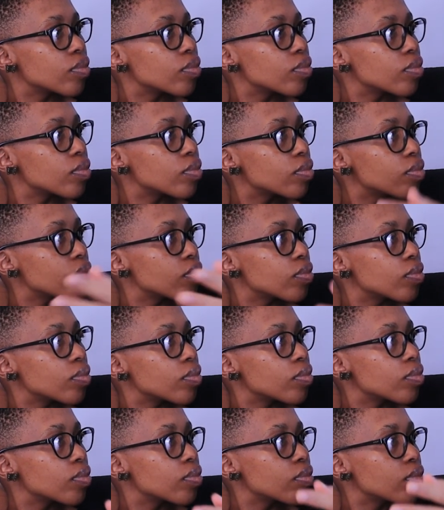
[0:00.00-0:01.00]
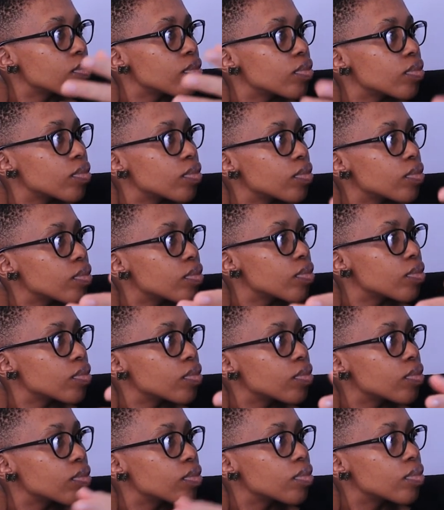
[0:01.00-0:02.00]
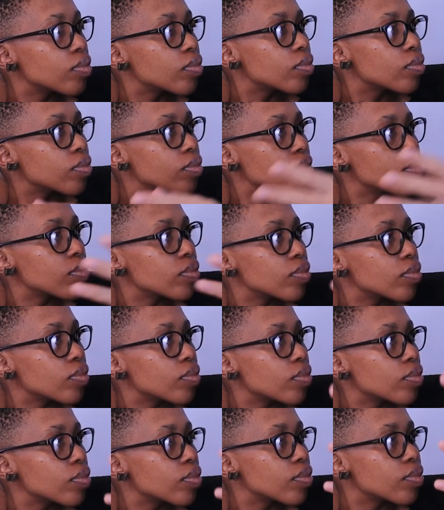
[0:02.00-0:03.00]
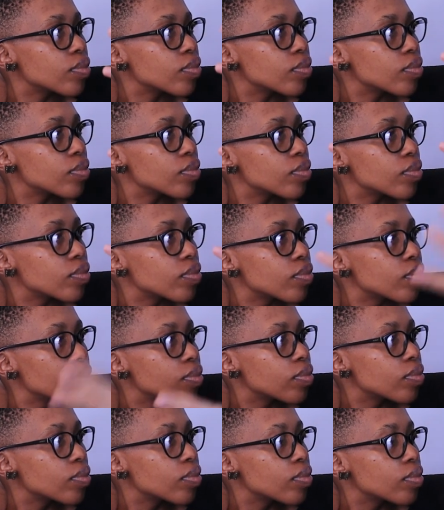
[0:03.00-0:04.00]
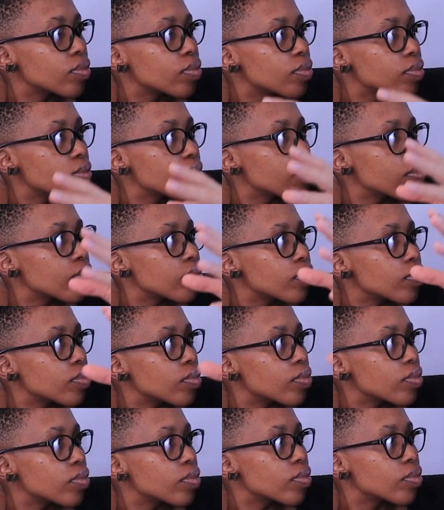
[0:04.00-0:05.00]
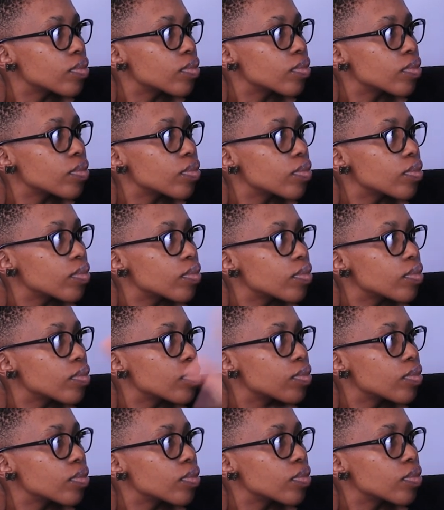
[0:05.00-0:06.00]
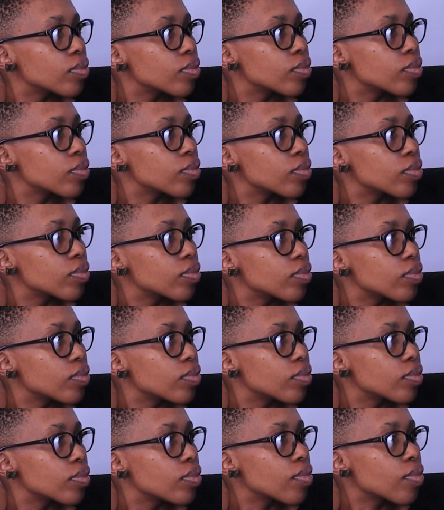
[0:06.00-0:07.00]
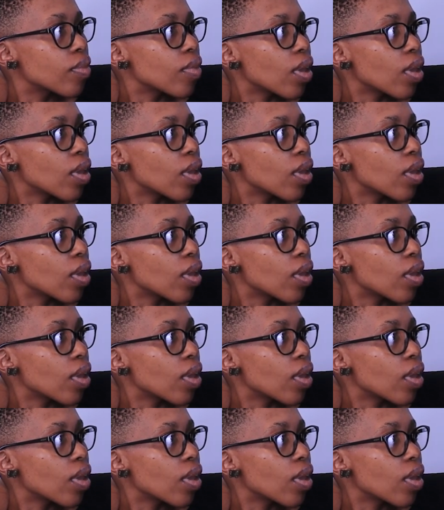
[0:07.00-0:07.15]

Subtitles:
(silent)